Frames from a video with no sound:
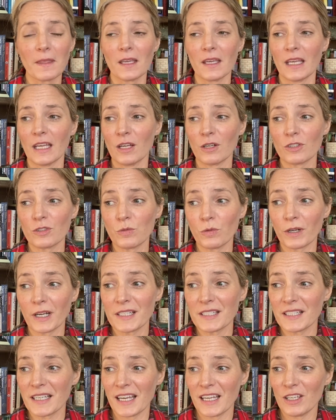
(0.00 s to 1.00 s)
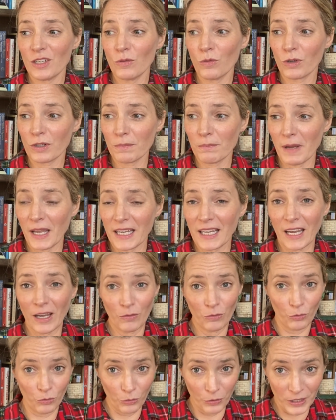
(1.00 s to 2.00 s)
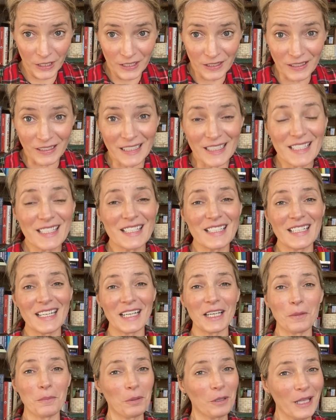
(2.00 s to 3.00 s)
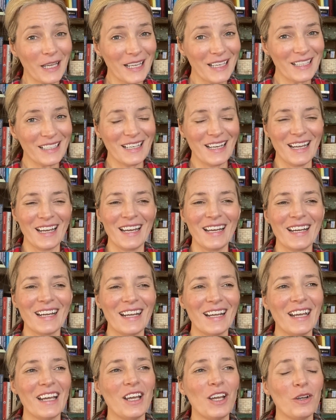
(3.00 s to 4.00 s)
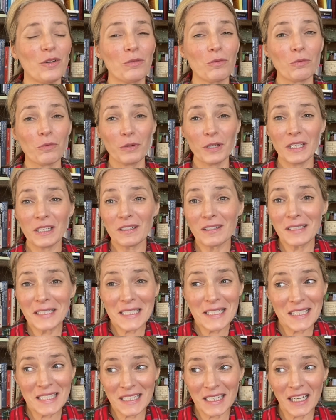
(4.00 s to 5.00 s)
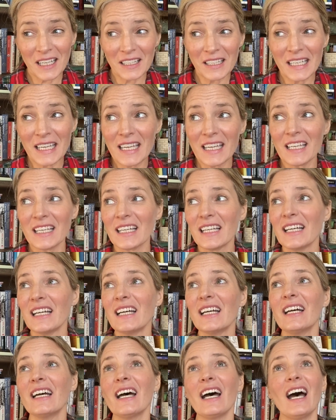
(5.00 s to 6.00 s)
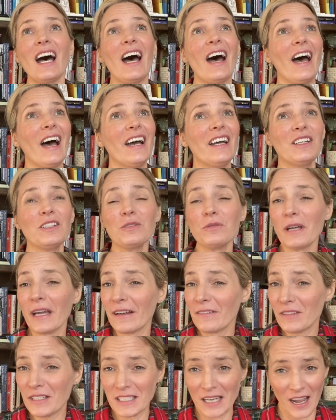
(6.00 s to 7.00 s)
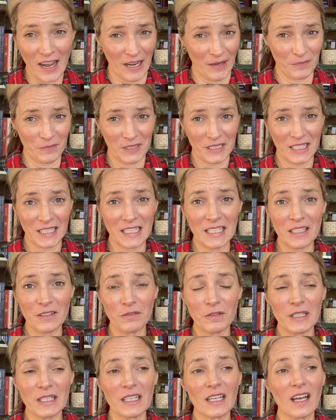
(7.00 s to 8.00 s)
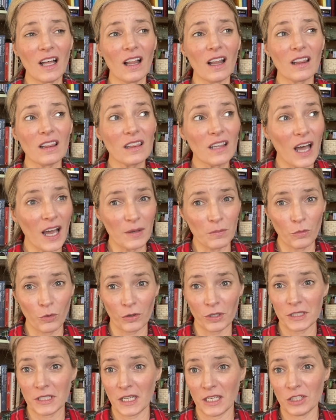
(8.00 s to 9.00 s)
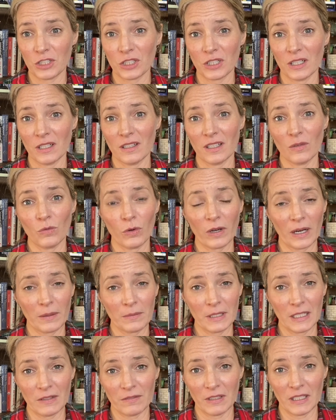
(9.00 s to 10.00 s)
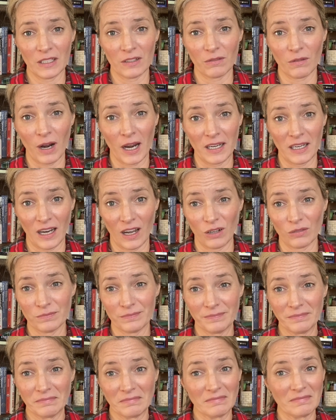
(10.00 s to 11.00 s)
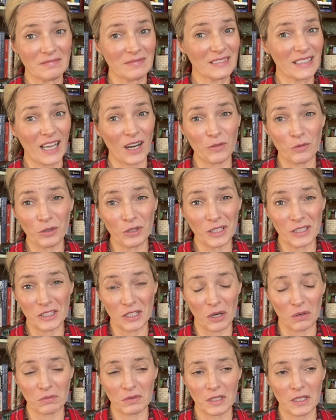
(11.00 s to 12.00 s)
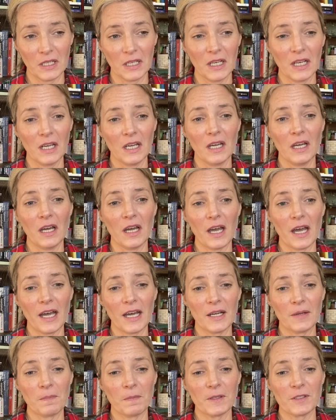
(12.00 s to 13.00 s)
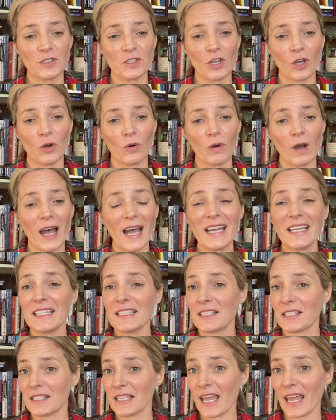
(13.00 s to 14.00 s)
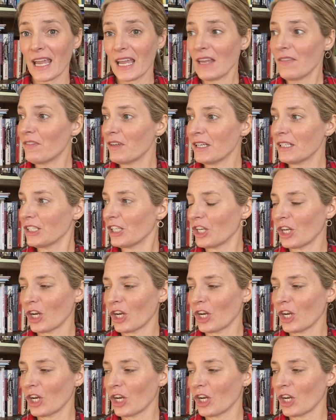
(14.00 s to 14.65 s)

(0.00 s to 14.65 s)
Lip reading: here's where I say you want to make a realistic plan. Realistically, I don't have the time to give it a lot more attention than what I'm giving it right now. I really don't. So I could say that,